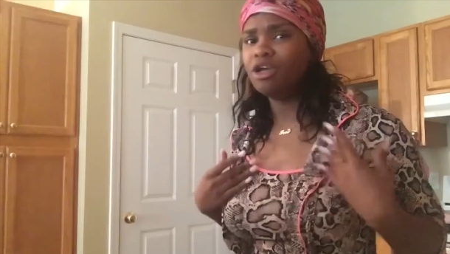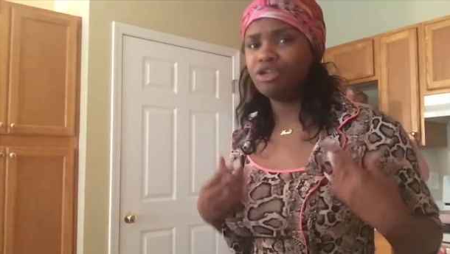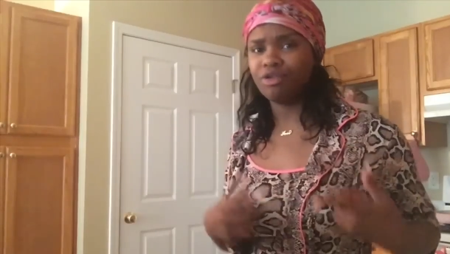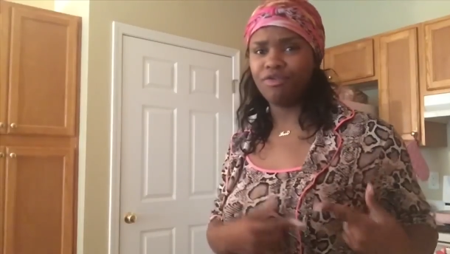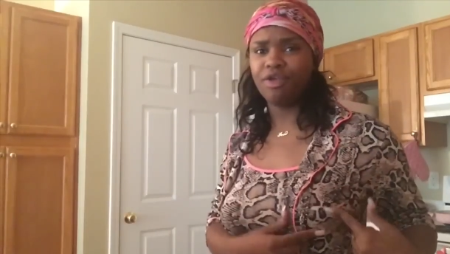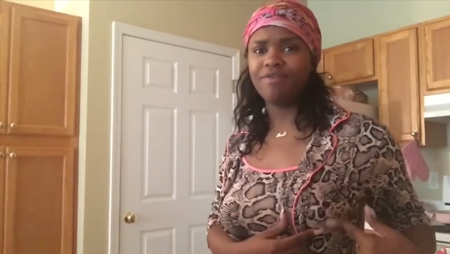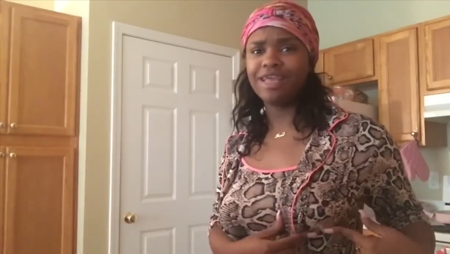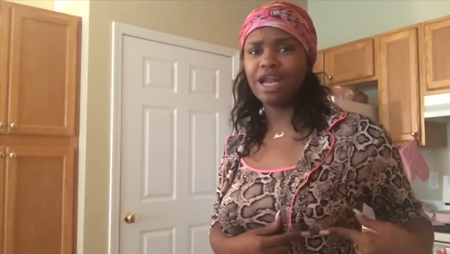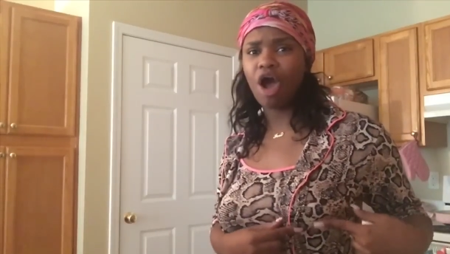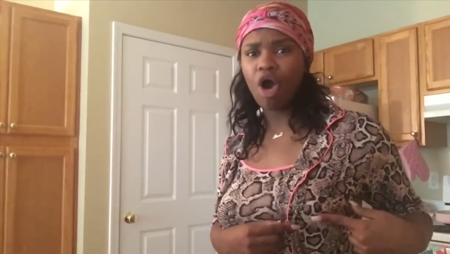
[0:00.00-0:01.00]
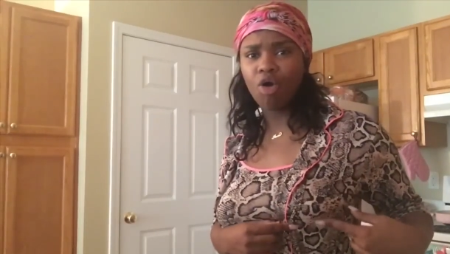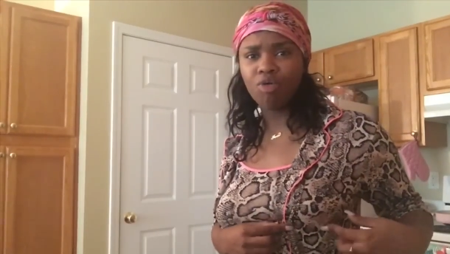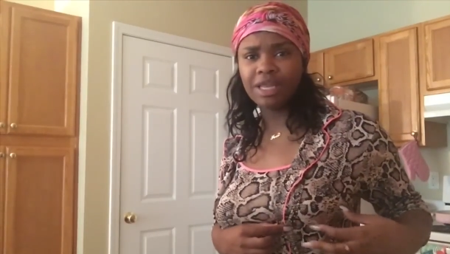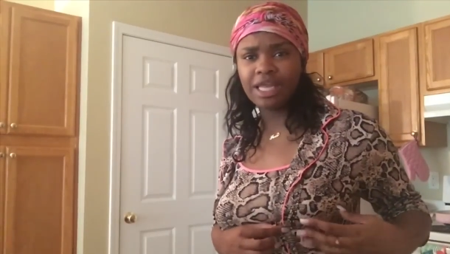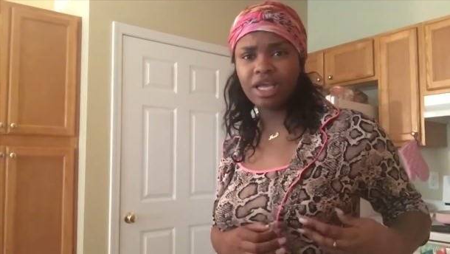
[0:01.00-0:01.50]
So if you ever get a
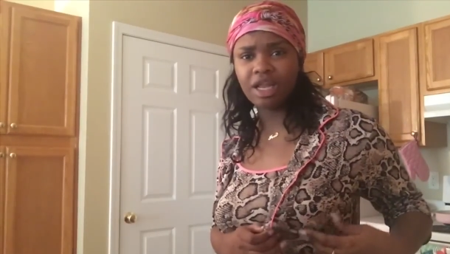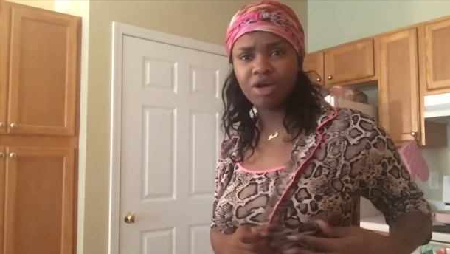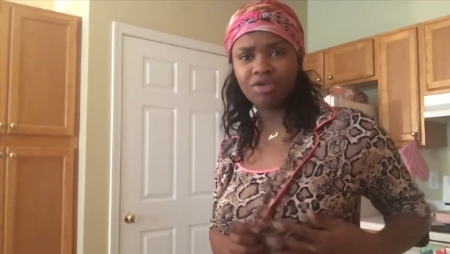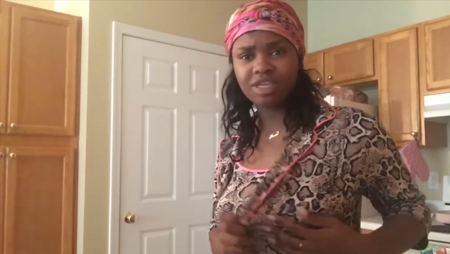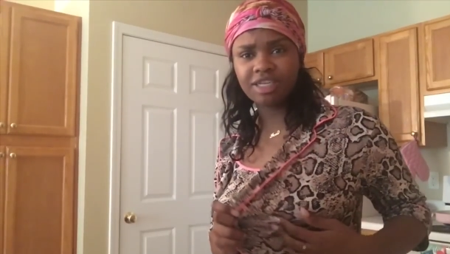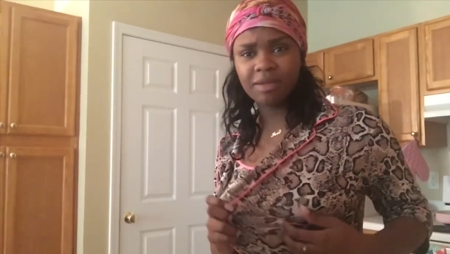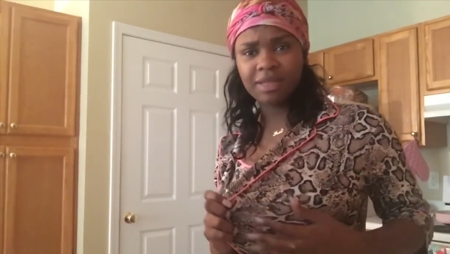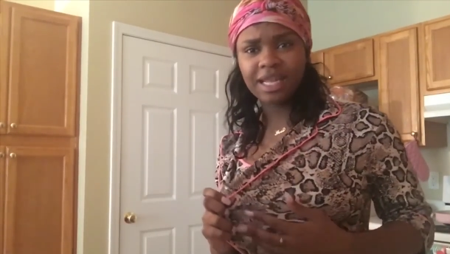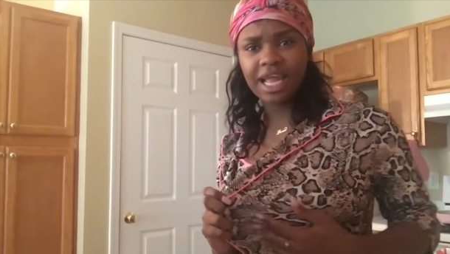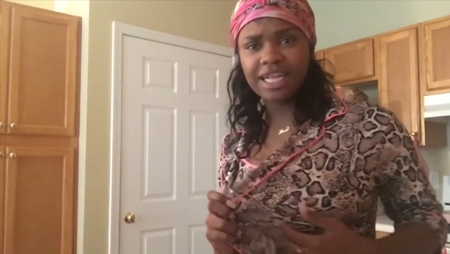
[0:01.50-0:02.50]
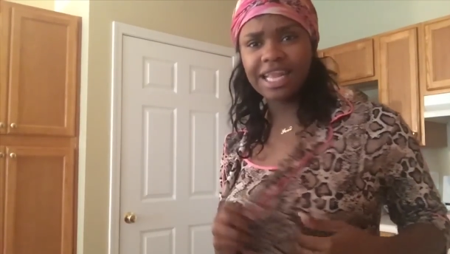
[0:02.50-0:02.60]
hole in your clothes or something like